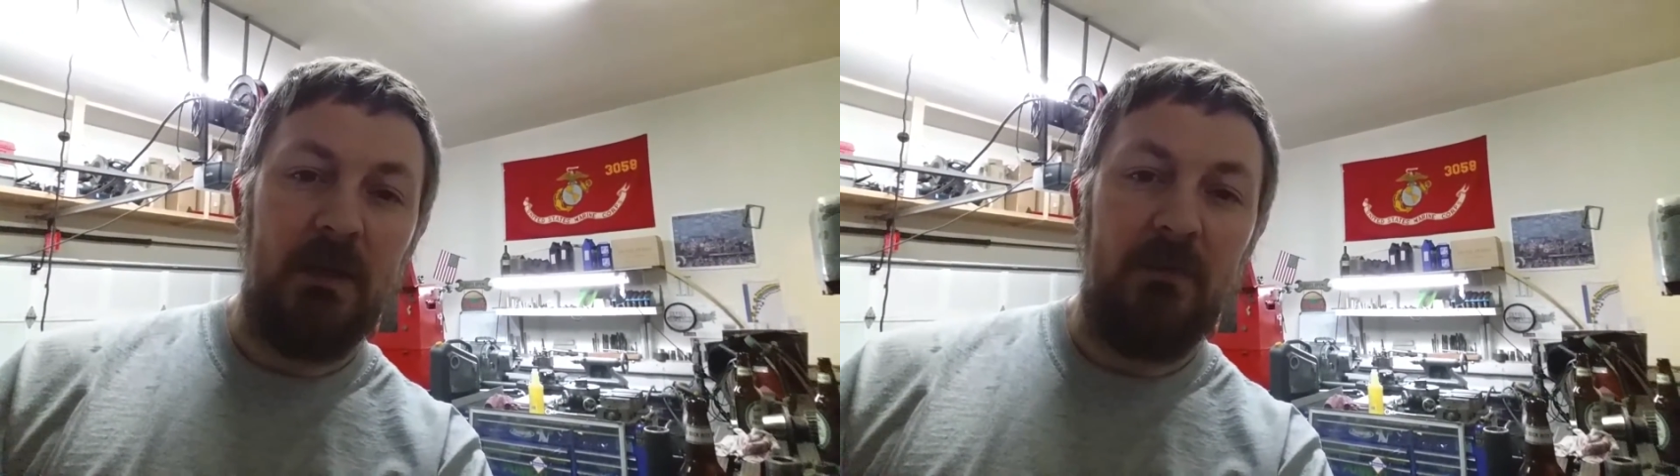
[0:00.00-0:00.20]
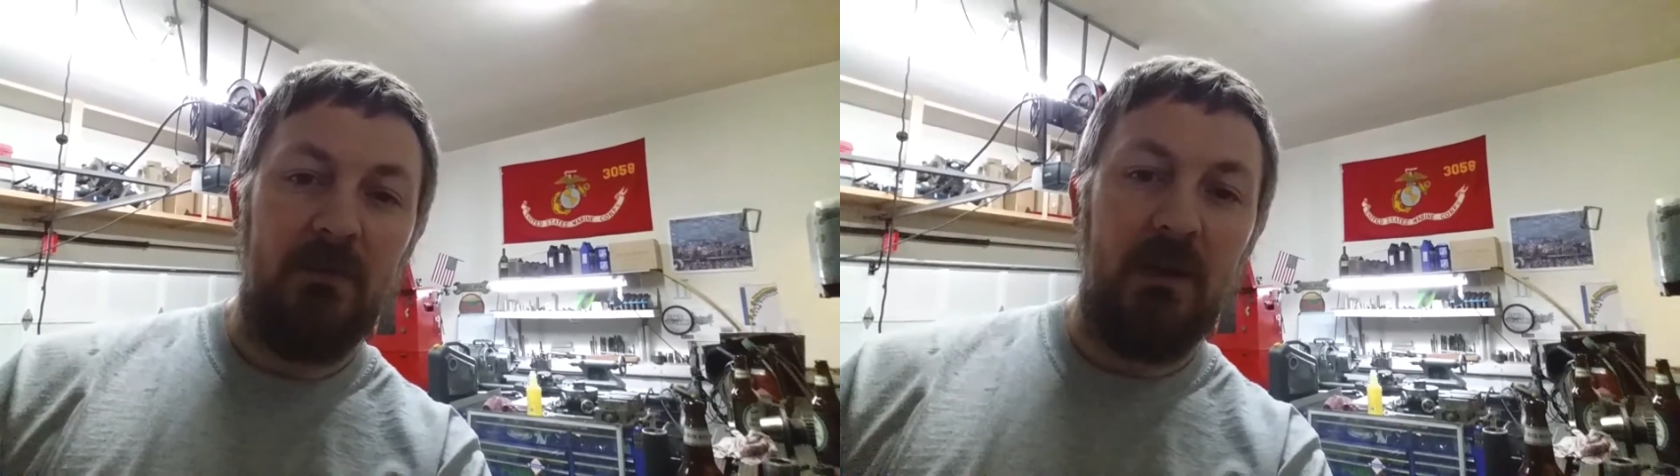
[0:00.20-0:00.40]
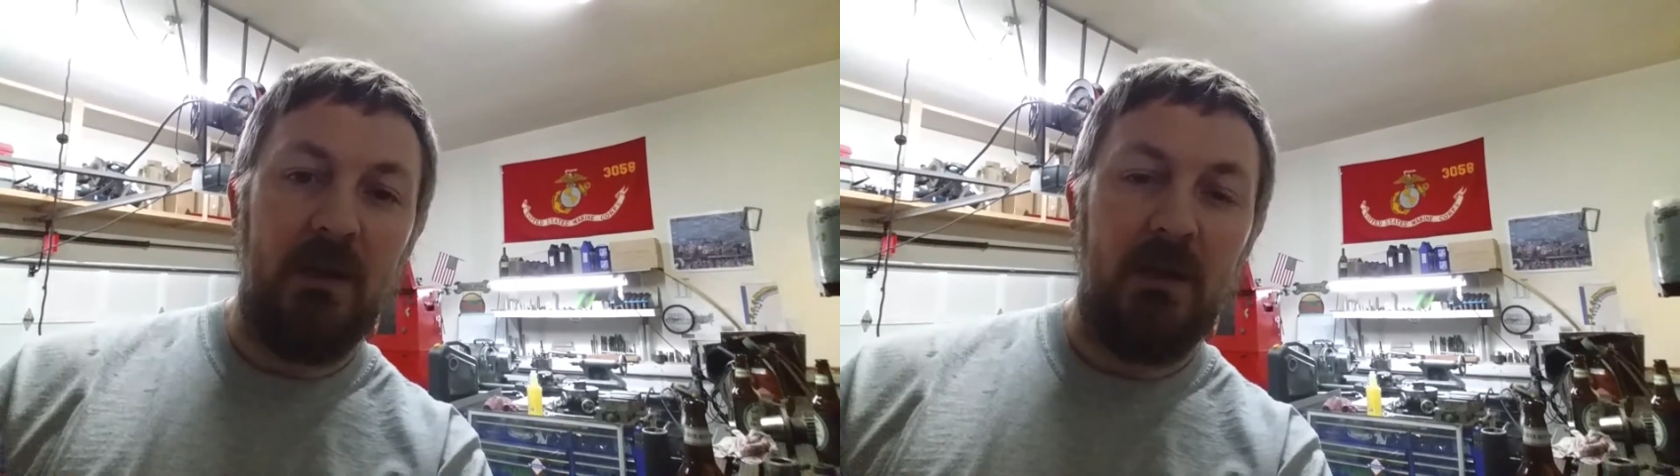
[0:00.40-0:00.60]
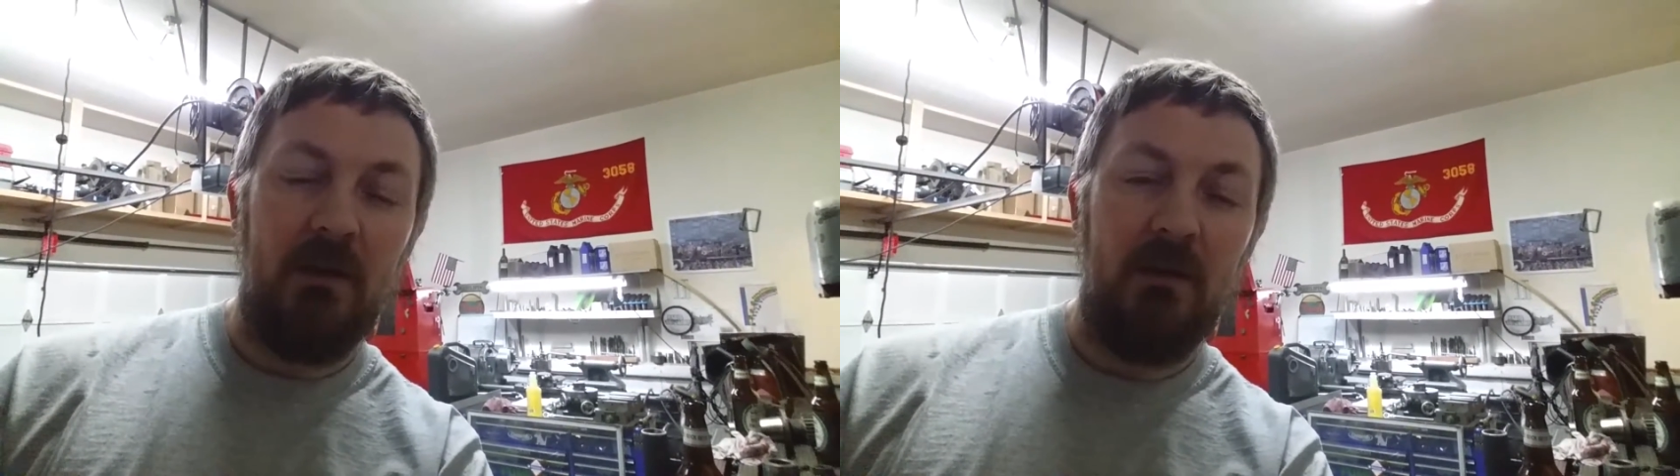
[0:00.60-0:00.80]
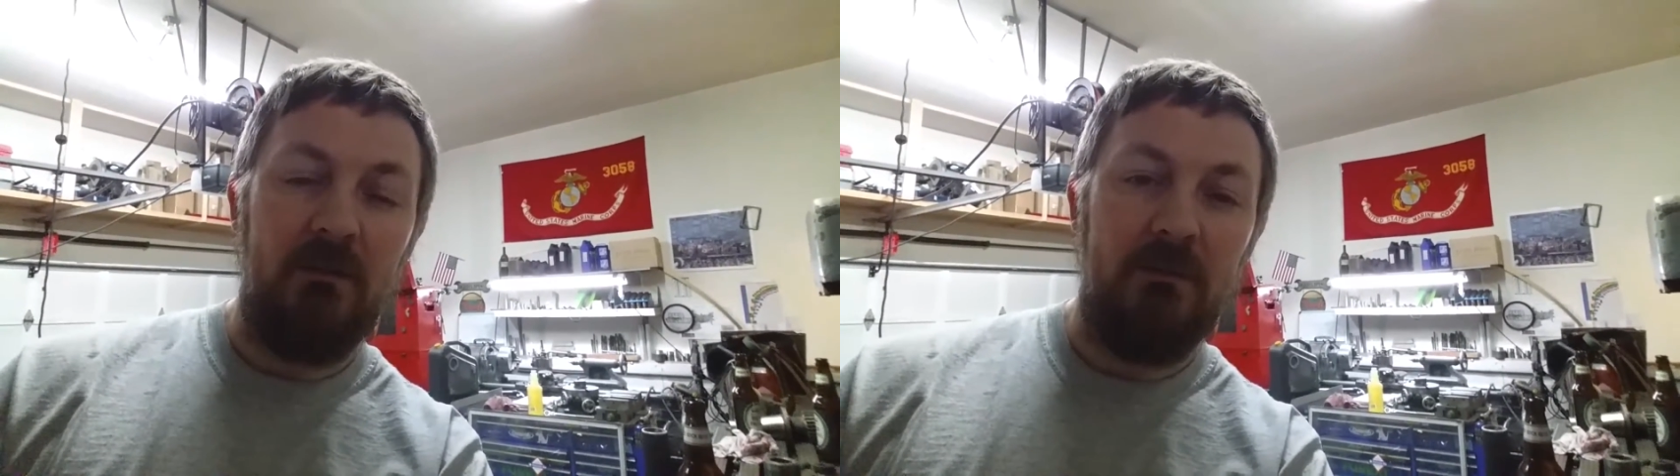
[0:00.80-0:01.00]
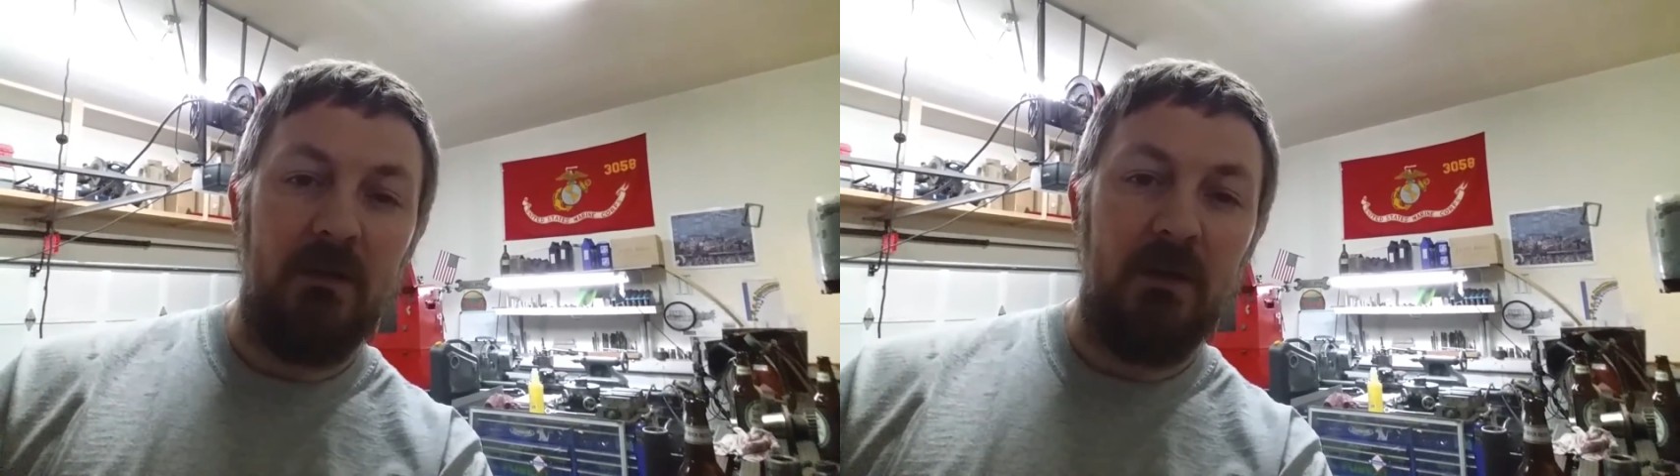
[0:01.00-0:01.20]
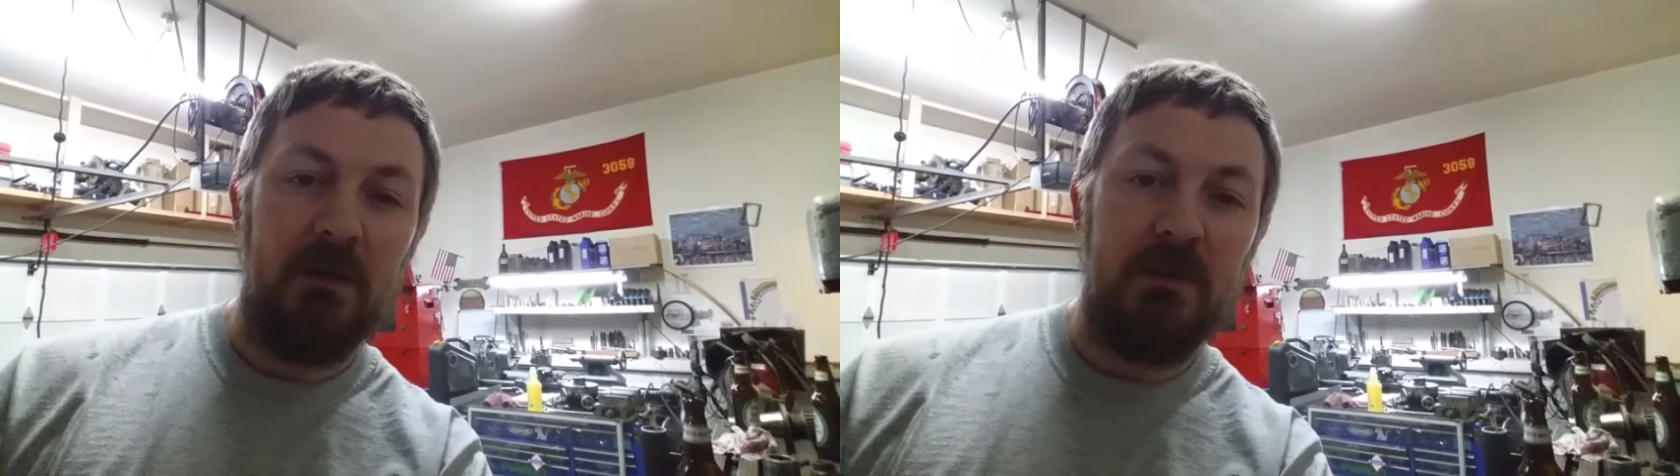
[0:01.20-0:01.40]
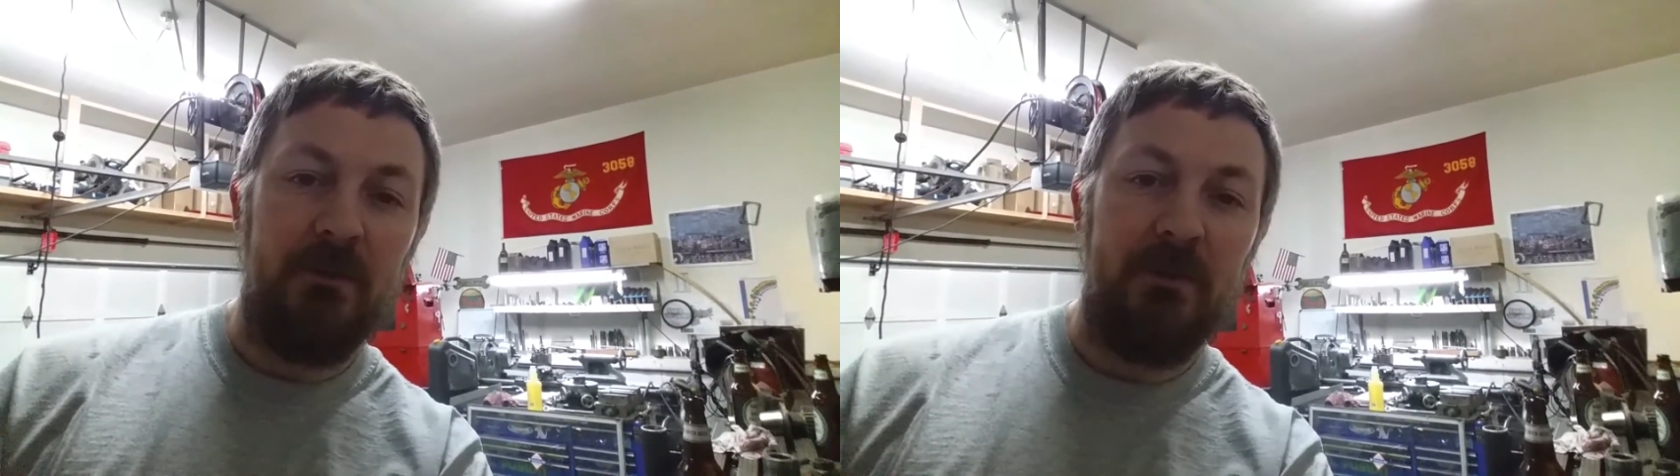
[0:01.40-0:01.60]
haven't had enough
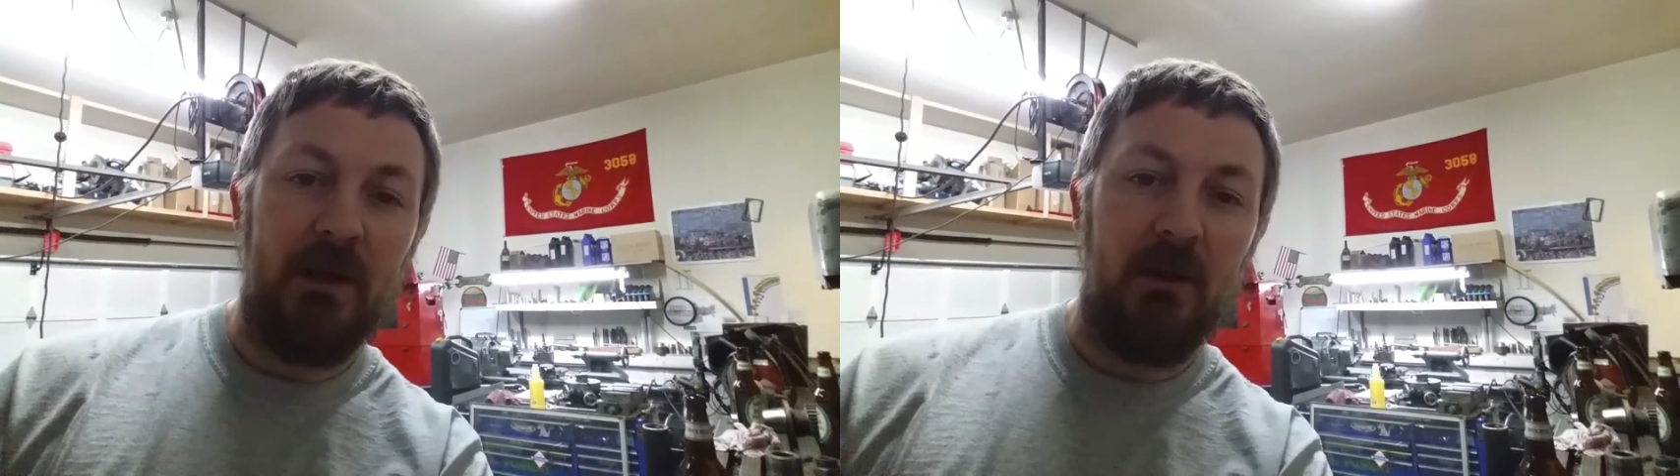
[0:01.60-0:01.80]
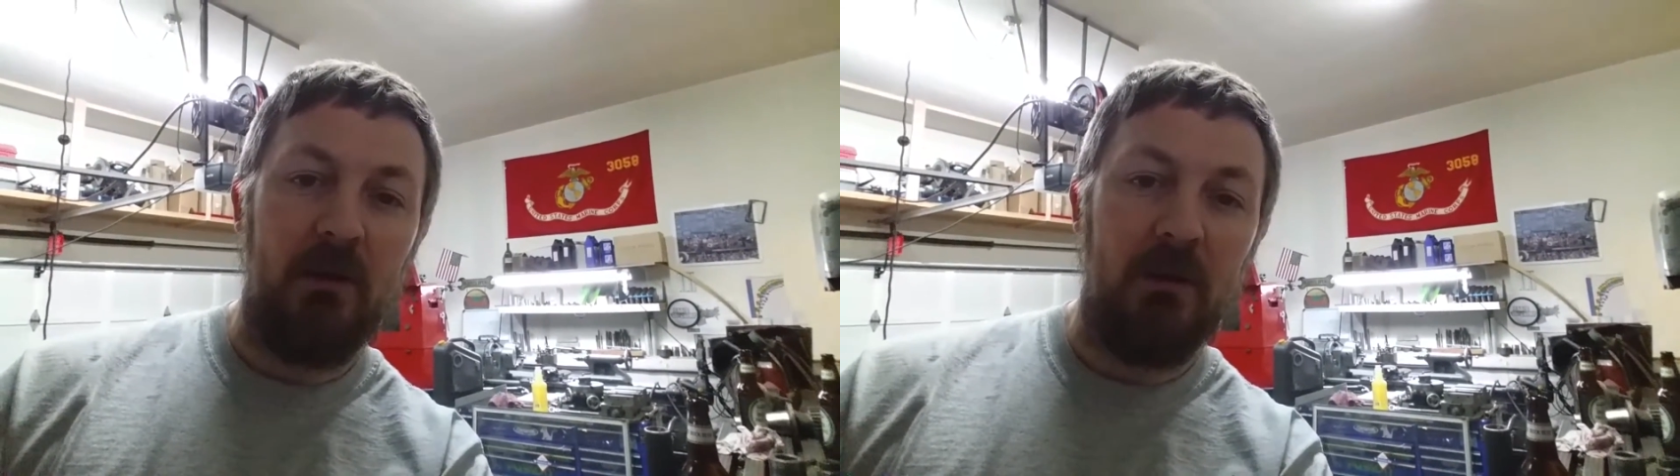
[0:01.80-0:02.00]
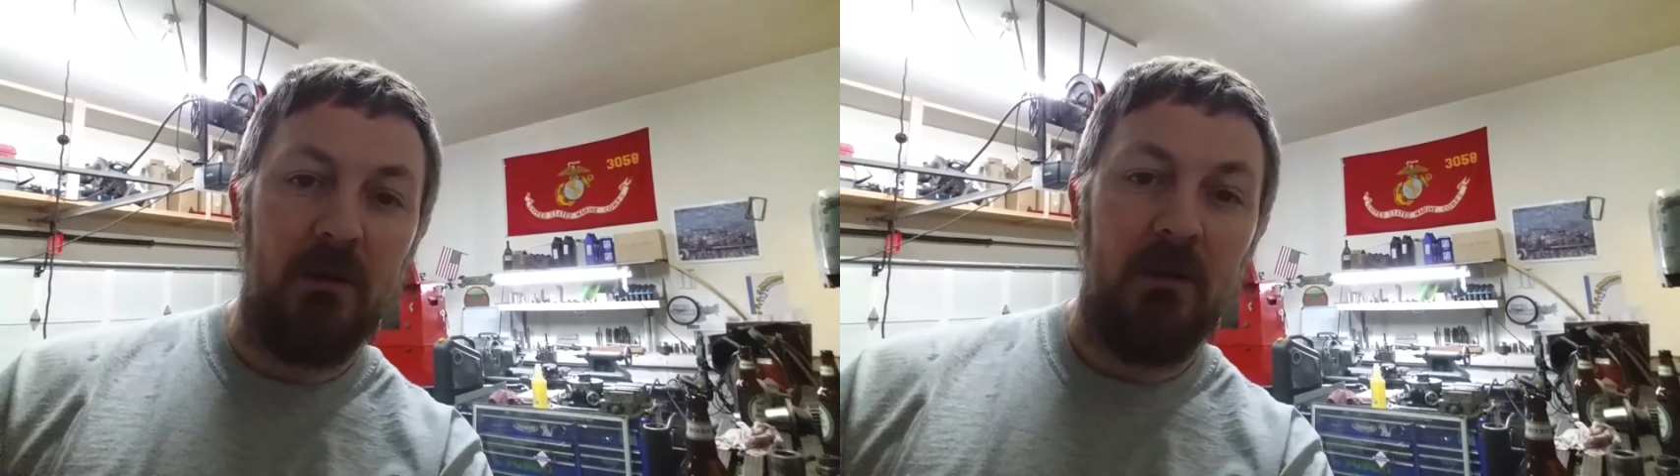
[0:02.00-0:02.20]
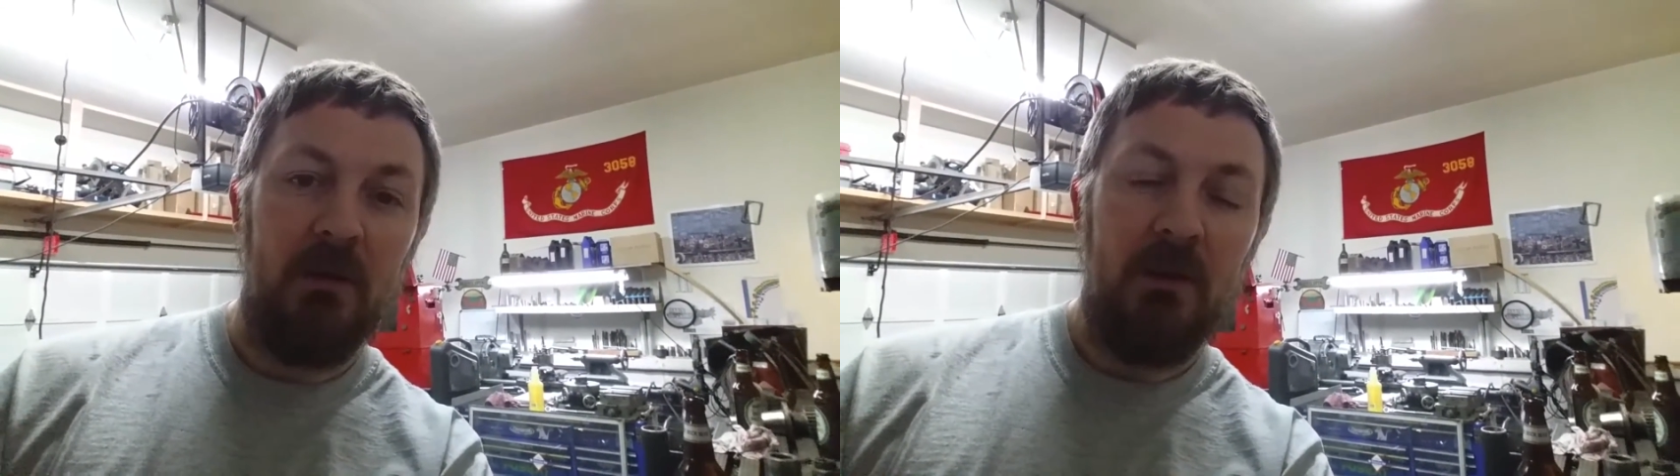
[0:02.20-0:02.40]
uh, desire to